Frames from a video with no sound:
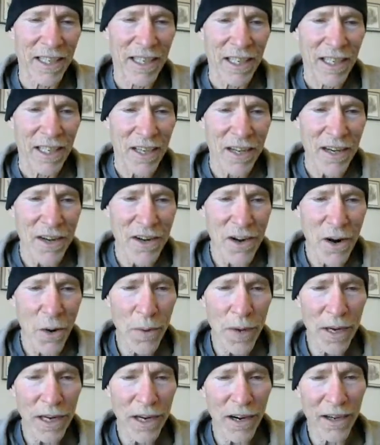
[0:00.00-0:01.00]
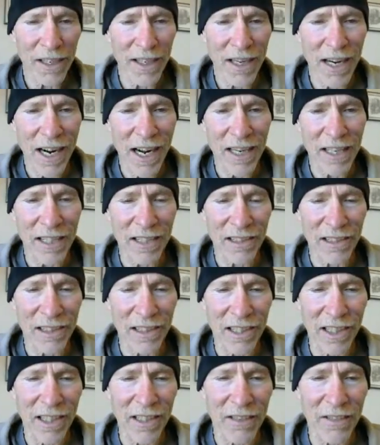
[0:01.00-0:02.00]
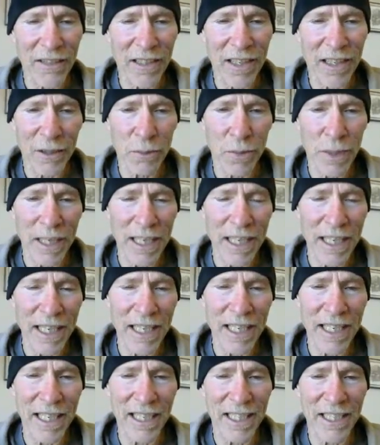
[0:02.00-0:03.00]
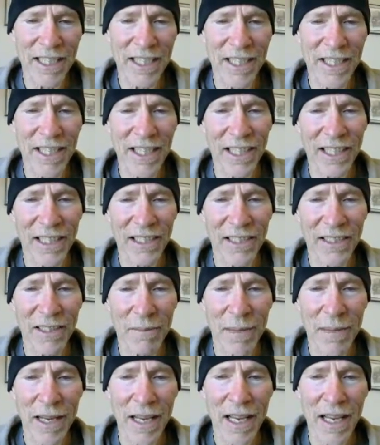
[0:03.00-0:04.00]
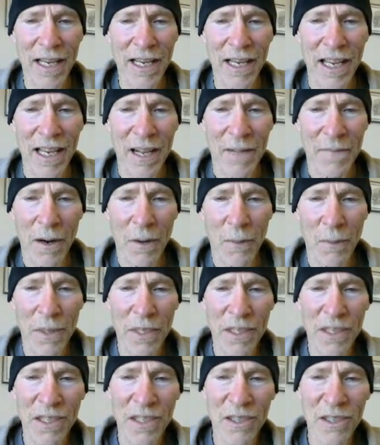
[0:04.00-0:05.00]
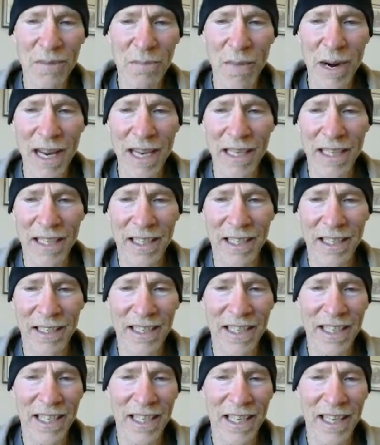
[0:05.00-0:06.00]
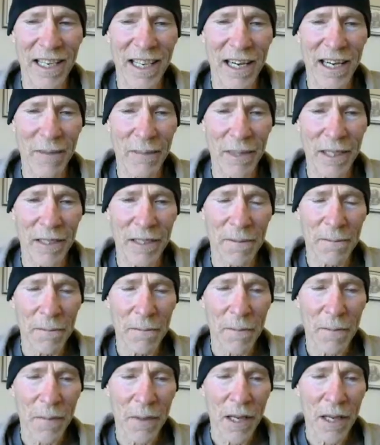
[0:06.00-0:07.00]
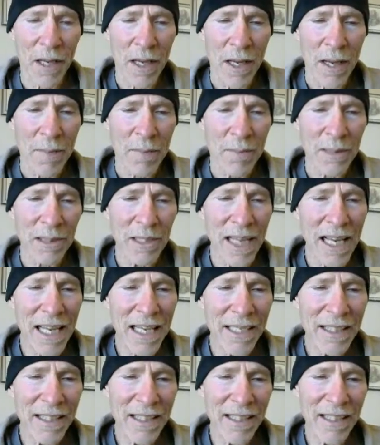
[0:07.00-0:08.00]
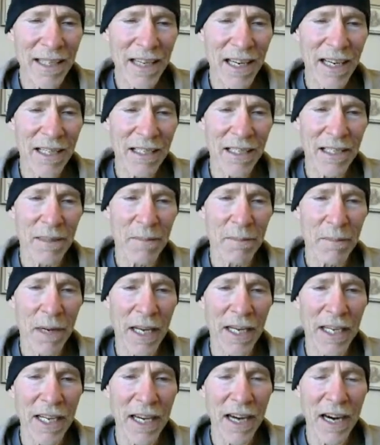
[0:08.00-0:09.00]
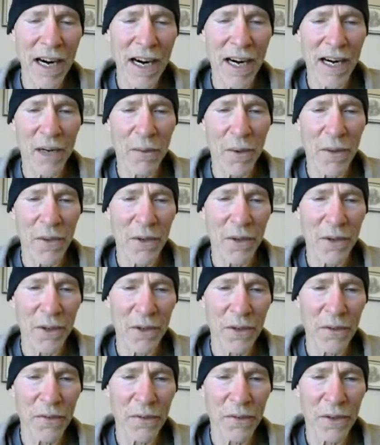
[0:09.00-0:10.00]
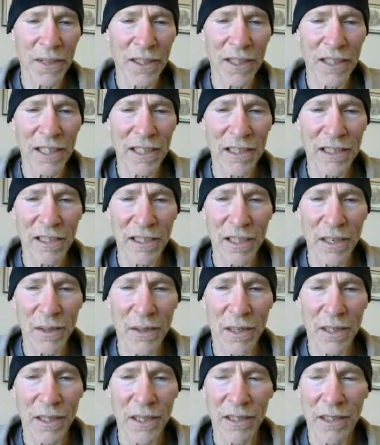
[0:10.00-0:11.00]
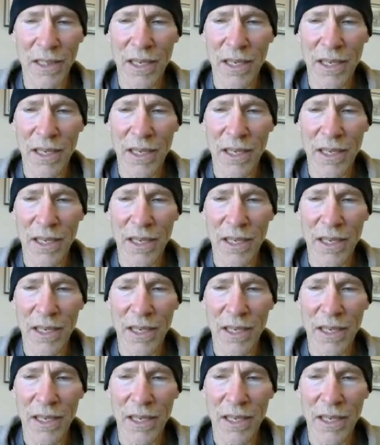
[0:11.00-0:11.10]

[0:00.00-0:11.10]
knowing our God is love as we heed his jealous demand that we smite his heathen enemies, plasticizing my car with earth-friendly slogans